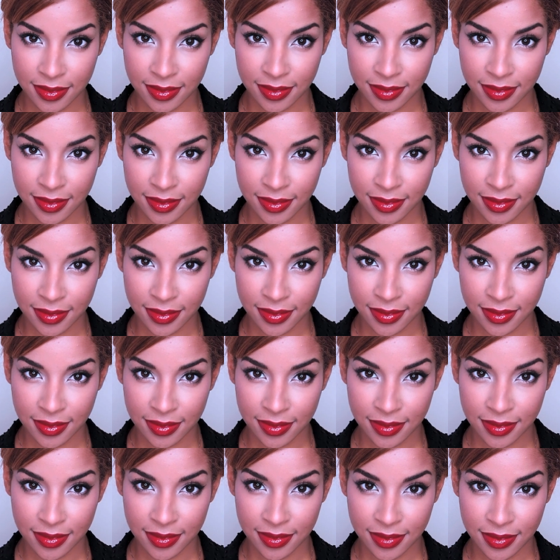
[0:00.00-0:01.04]

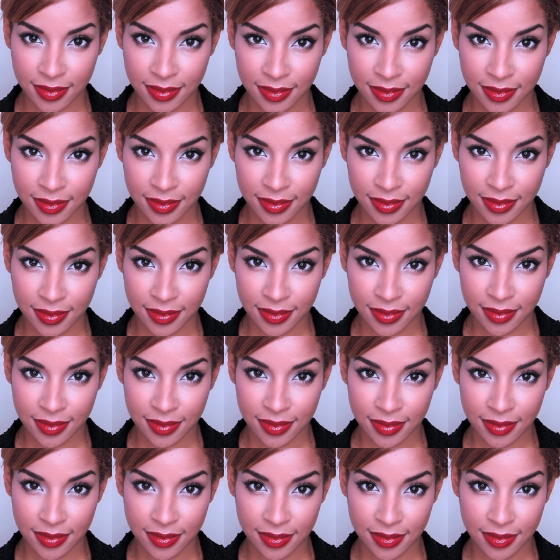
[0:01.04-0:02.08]

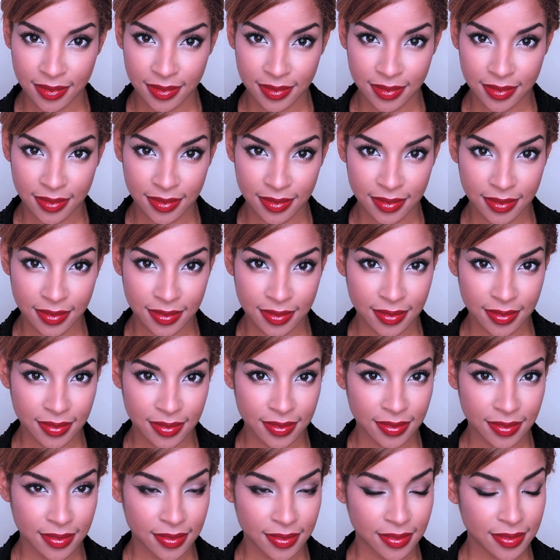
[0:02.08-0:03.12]

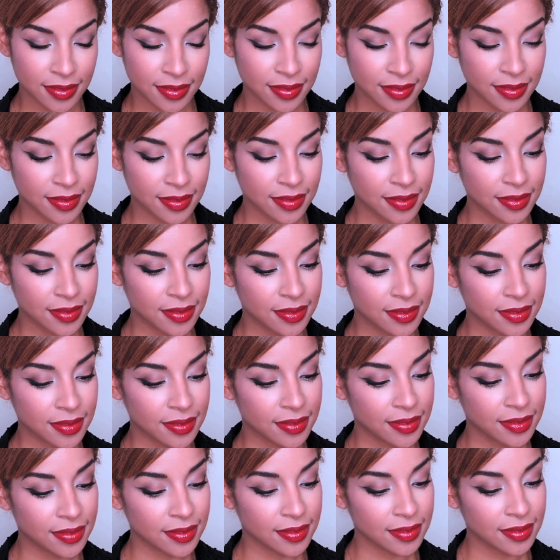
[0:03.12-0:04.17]

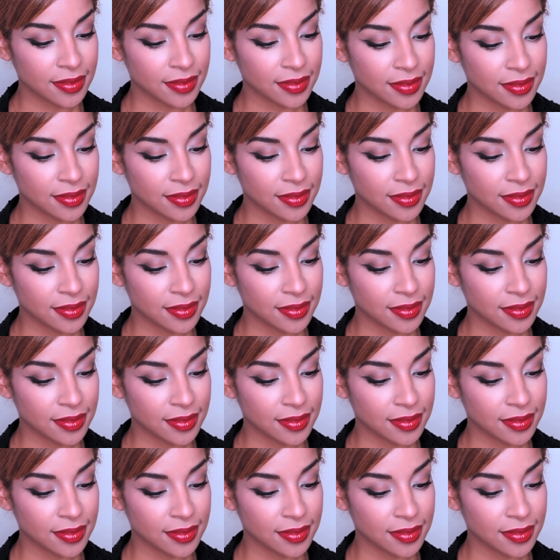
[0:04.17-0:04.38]
Nothing is said.